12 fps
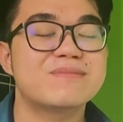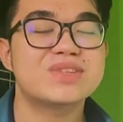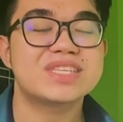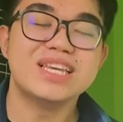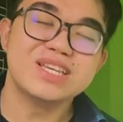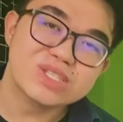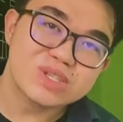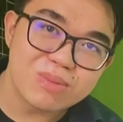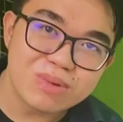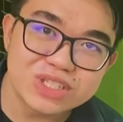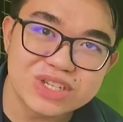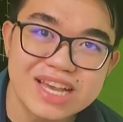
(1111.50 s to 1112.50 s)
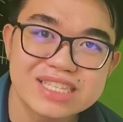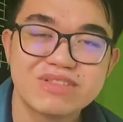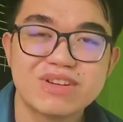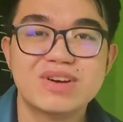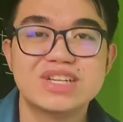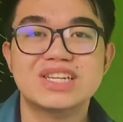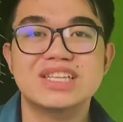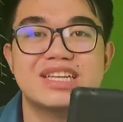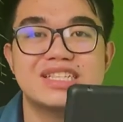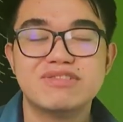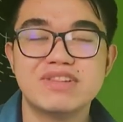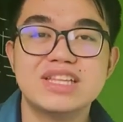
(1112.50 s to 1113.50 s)
Thank you so much, guys, for watching
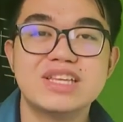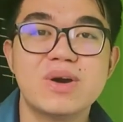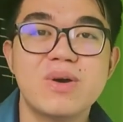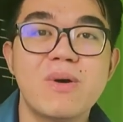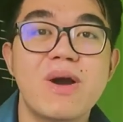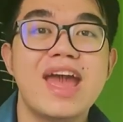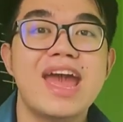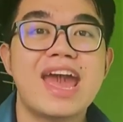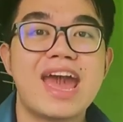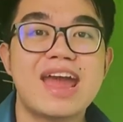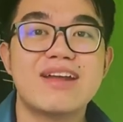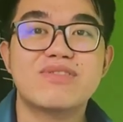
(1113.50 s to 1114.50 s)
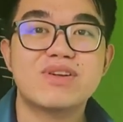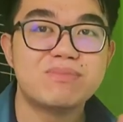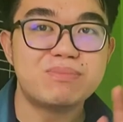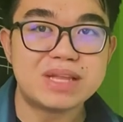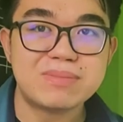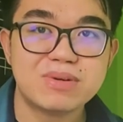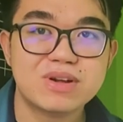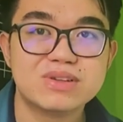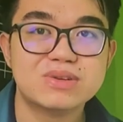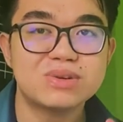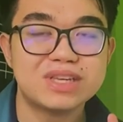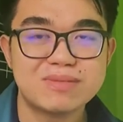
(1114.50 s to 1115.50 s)
this video, and for
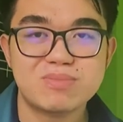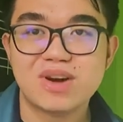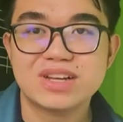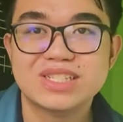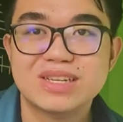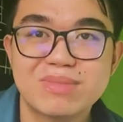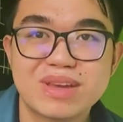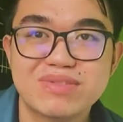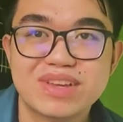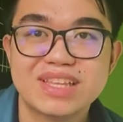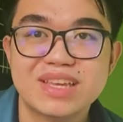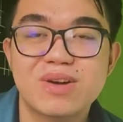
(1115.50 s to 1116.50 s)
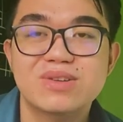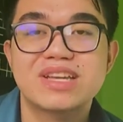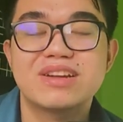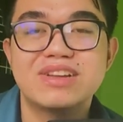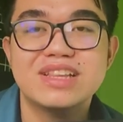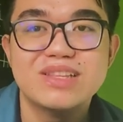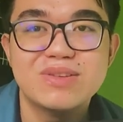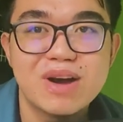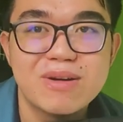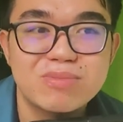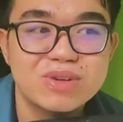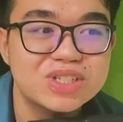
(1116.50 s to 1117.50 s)
people who keep watching my videos, I really do
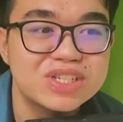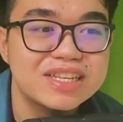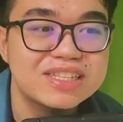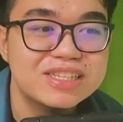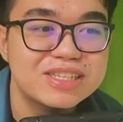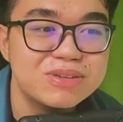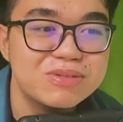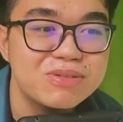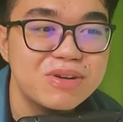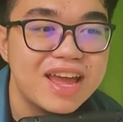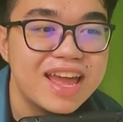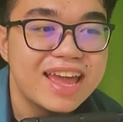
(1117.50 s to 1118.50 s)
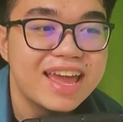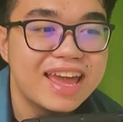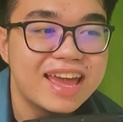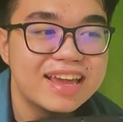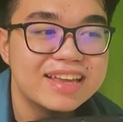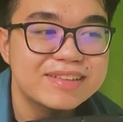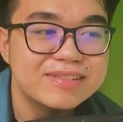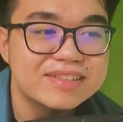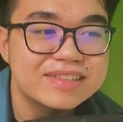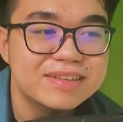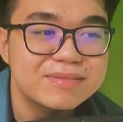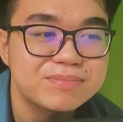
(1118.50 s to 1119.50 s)
appreciate you, and
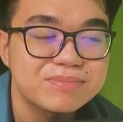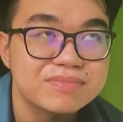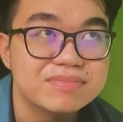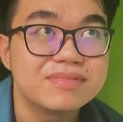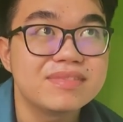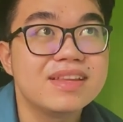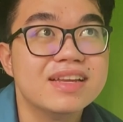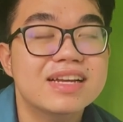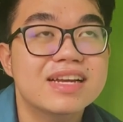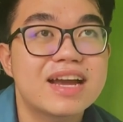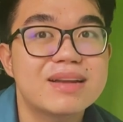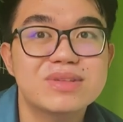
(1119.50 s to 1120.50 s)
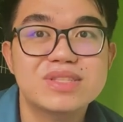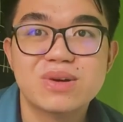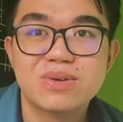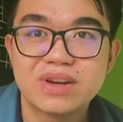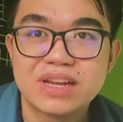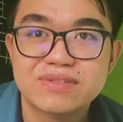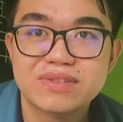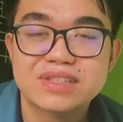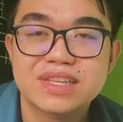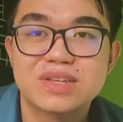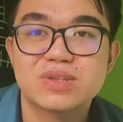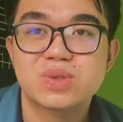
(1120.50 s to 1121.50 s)
I'm just so grateful.
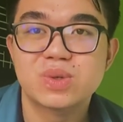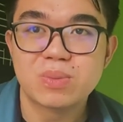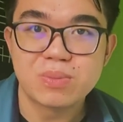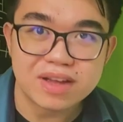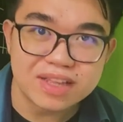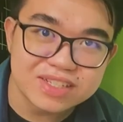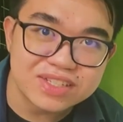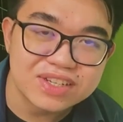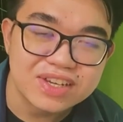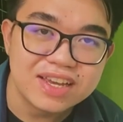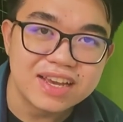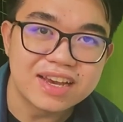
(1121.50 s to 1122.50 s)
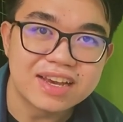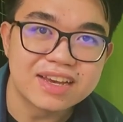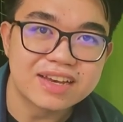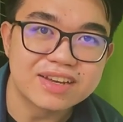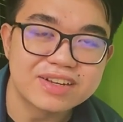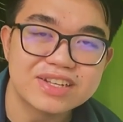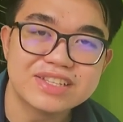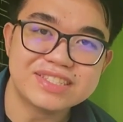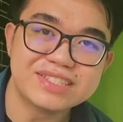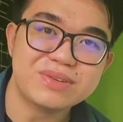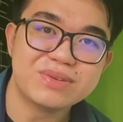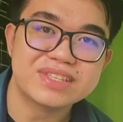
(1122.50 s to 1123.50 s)
Thank you so much. Great to
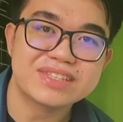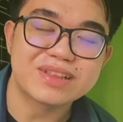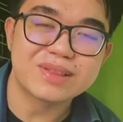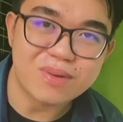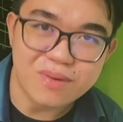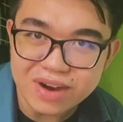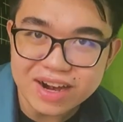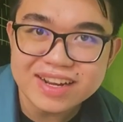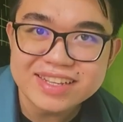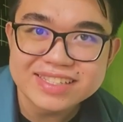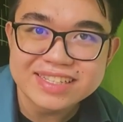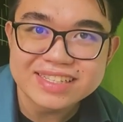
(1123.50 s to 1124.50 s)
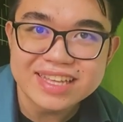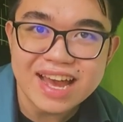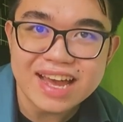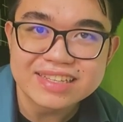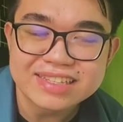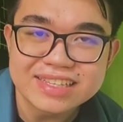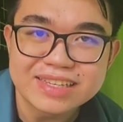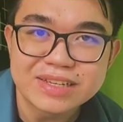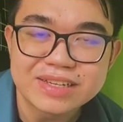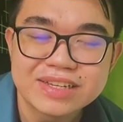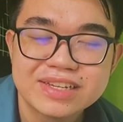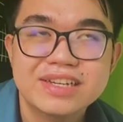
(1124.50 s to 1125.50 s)
see you with the Lord that He